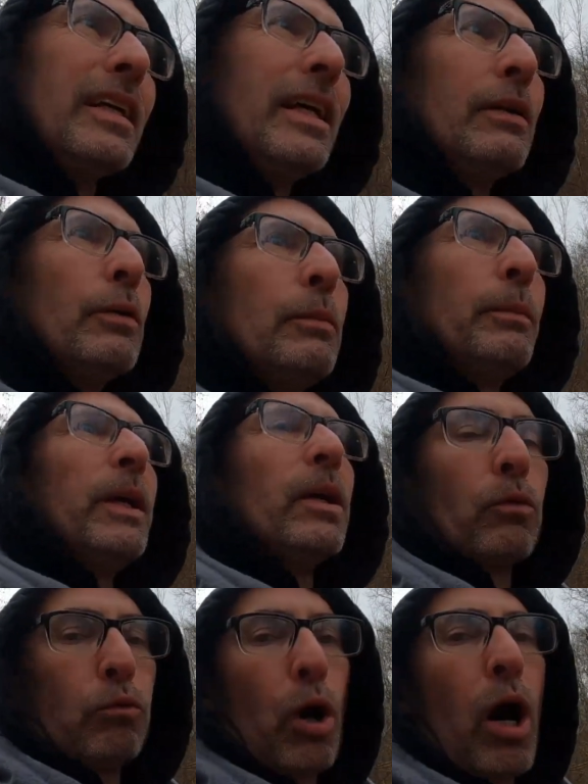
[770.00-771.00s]
it would be
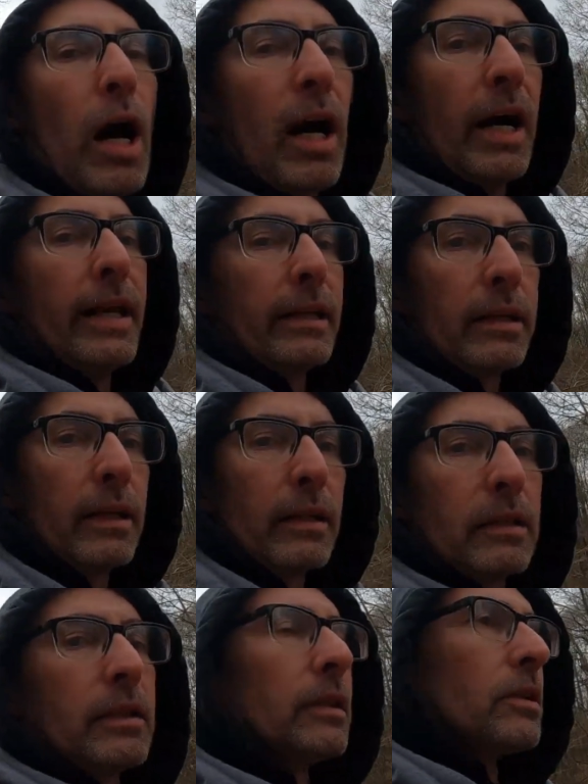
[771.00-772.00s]
a raw hike.
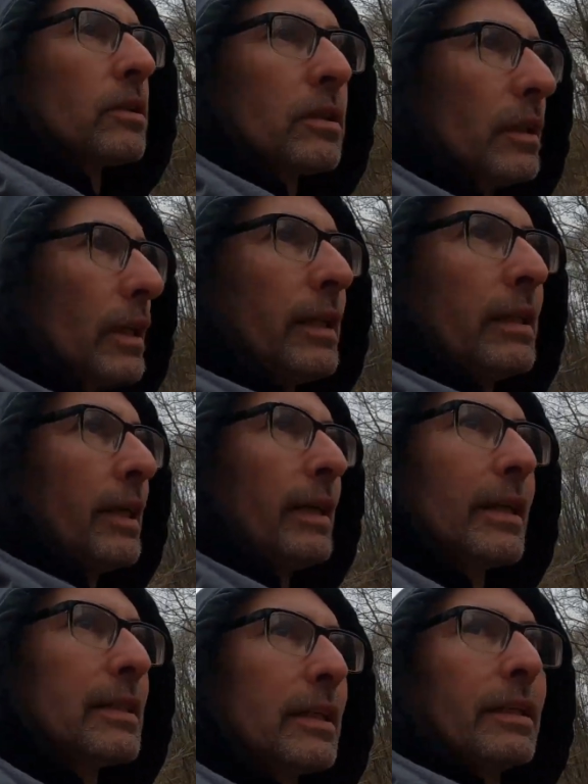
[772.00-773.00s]
There's
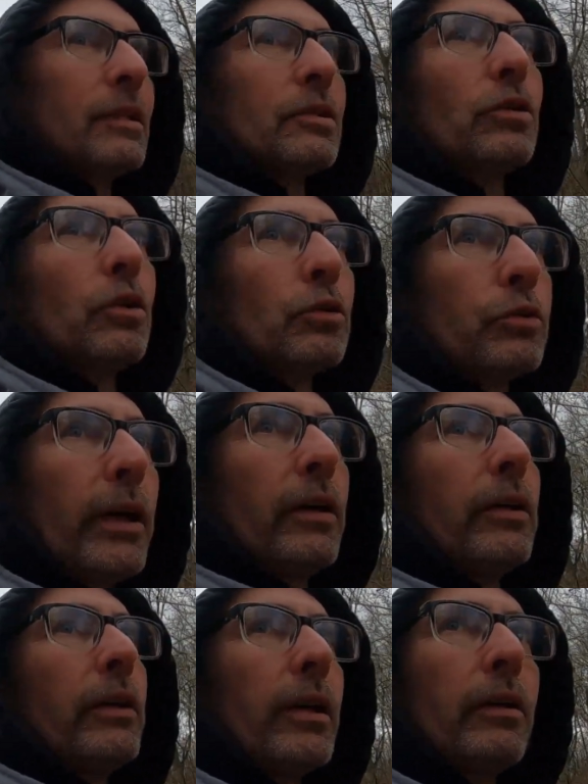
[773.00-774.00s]
like I said, there's no
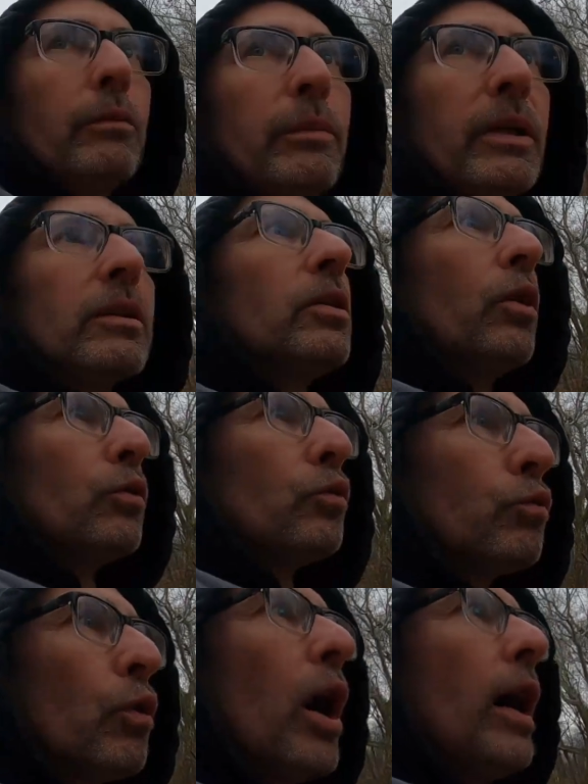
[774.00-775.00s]
trail there. It would be a
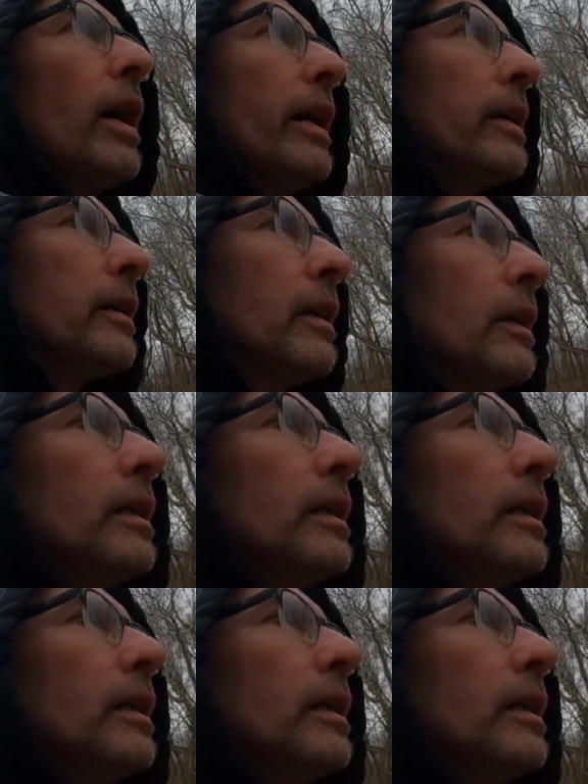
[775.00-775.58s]
total raw hike.